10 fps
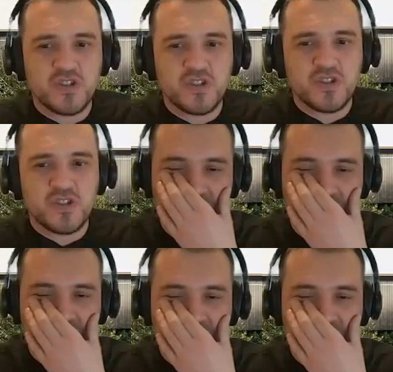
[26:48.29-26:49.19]
so that's,
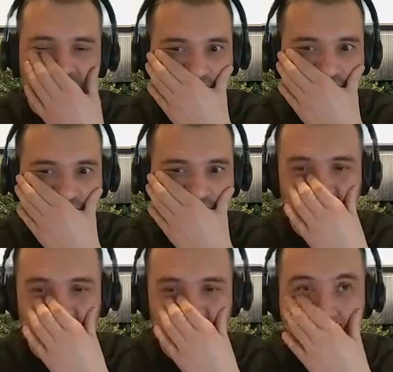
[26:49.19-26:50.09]
that's really
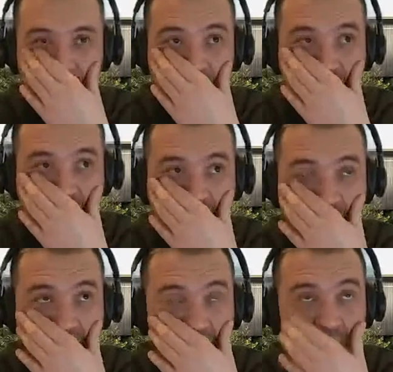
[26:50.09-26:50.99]
uh,
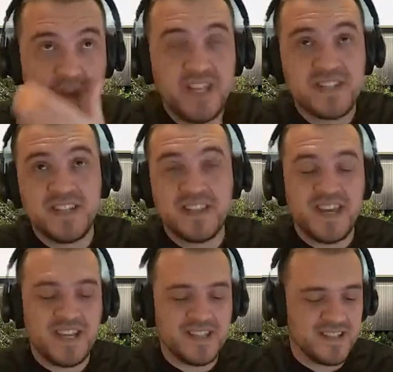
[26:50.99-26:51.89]
amazing
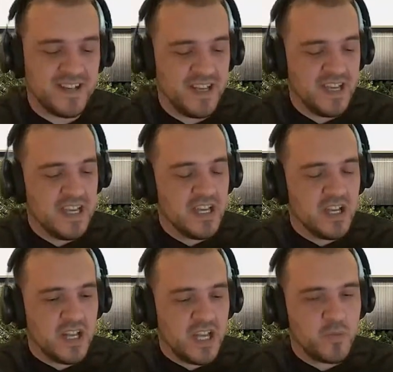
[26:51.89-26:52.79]
that, uh,
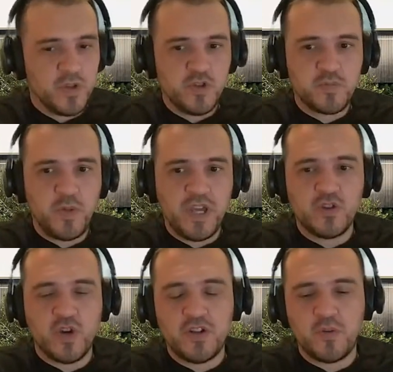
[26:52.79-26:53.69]
like when you
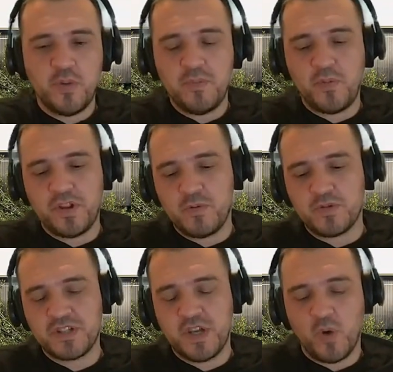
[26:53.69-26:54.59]
speak to other people, they
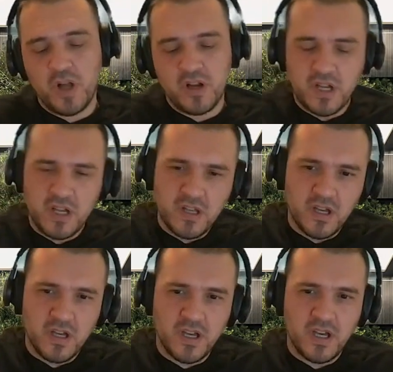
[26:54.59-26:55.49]
will say, well,
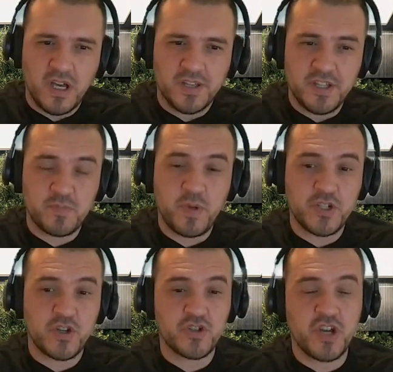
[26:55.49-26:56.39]
uh, a
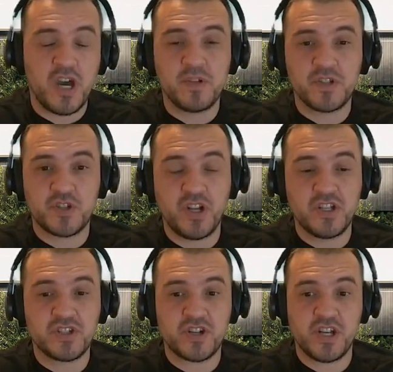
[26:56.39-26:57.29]
dispatcher job is
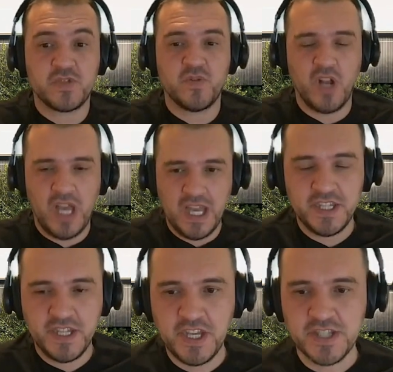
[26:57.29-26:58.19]
really stressful
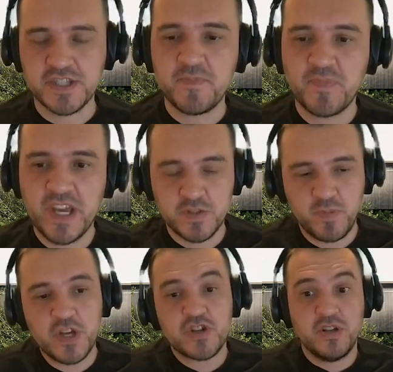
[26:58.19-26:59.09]
and it is
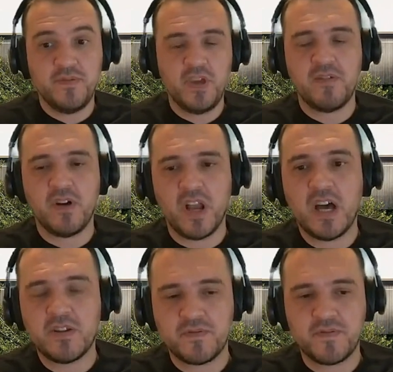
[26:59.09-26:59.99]
especially if you have a lot